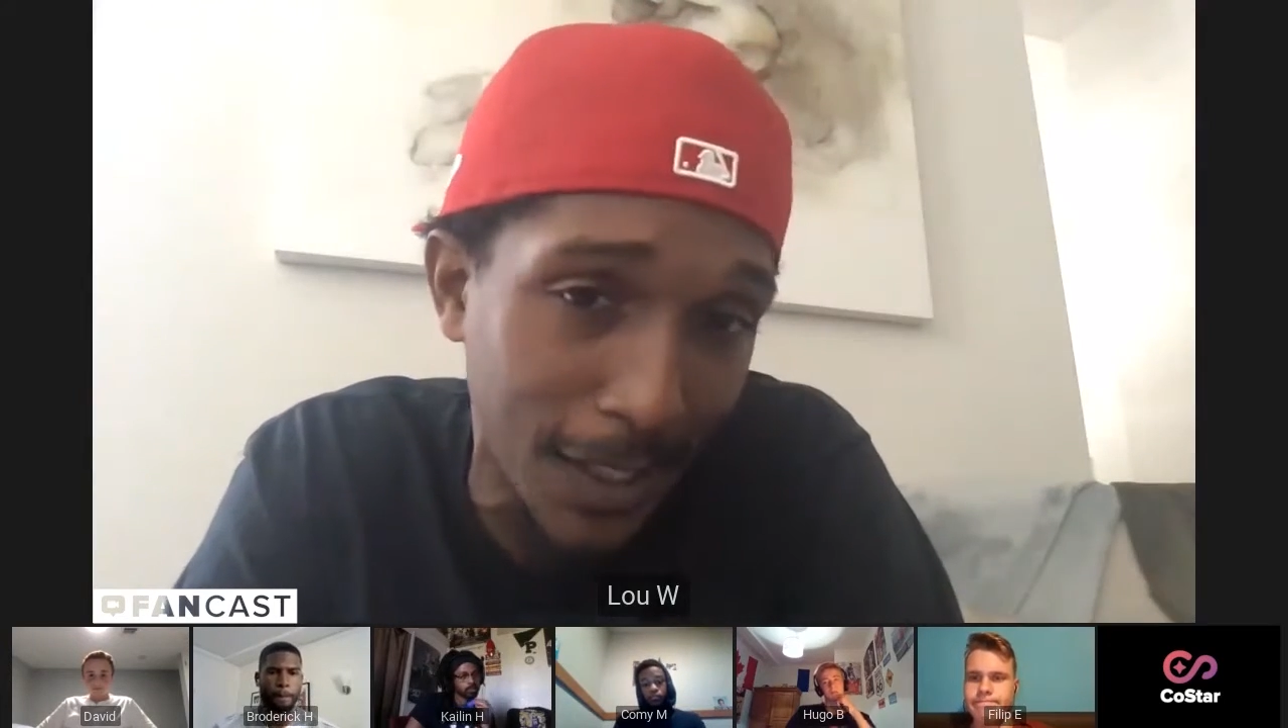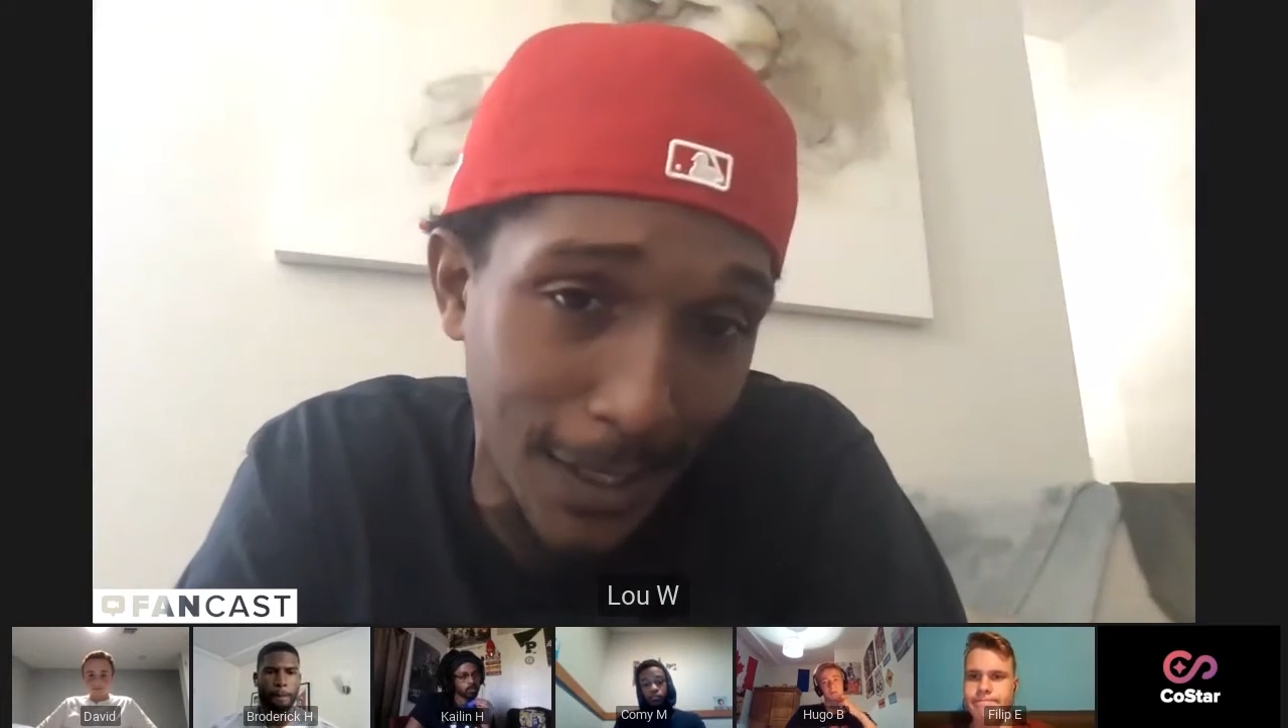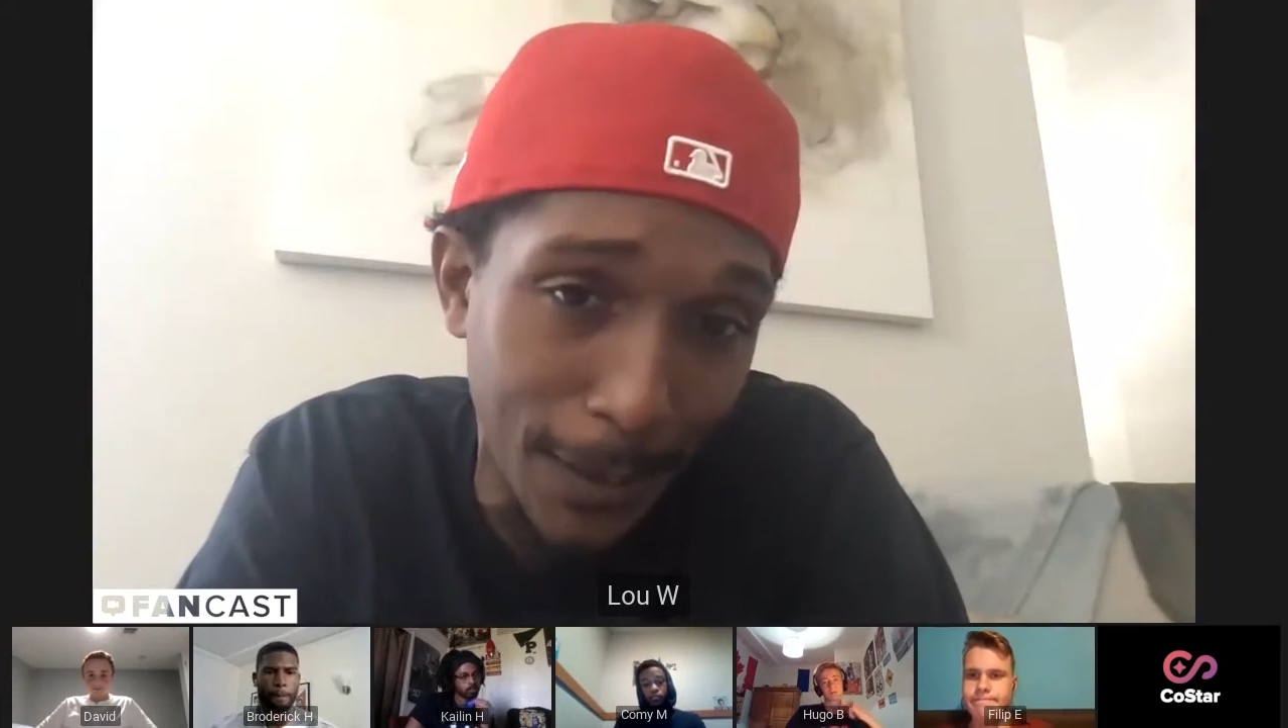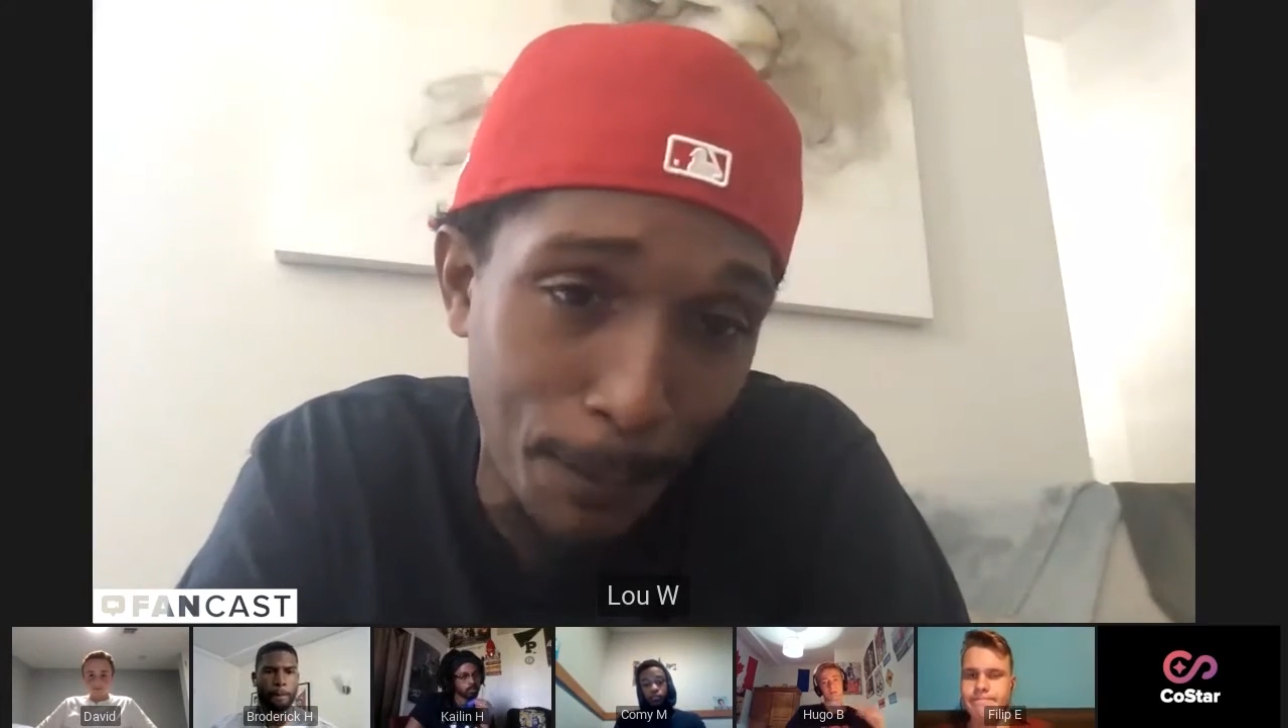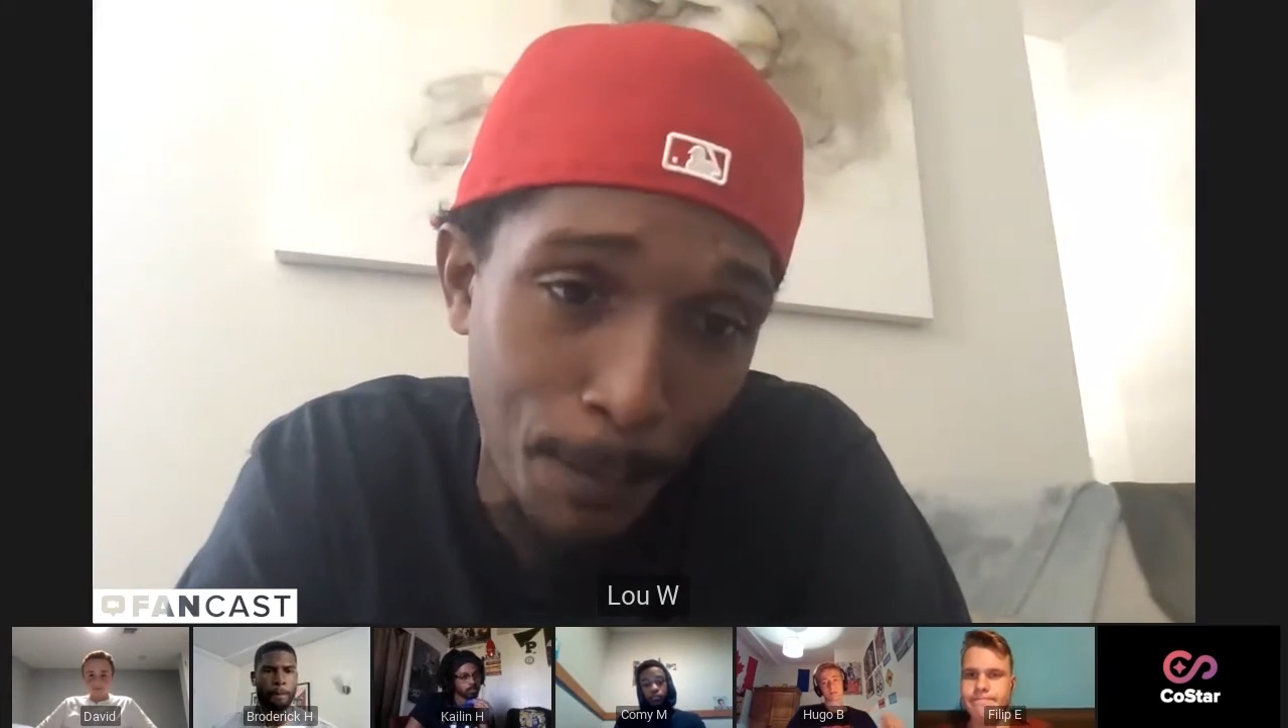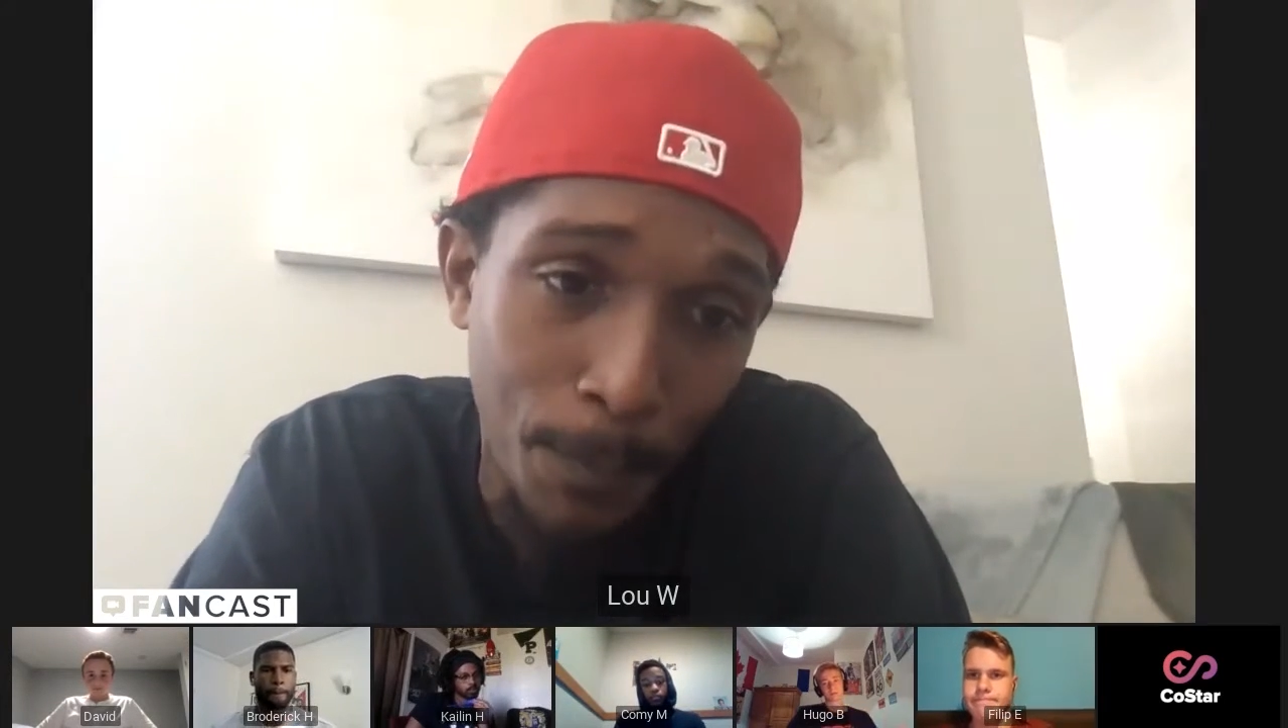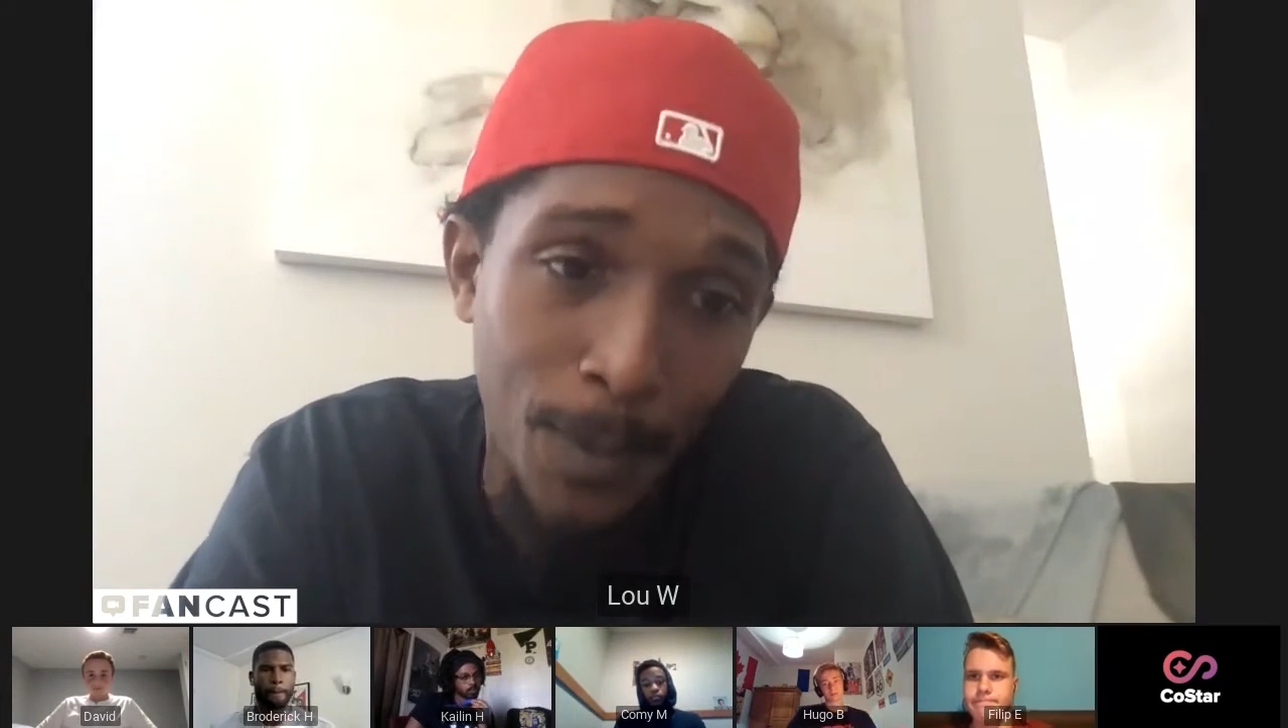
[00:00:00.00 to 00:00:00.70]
kid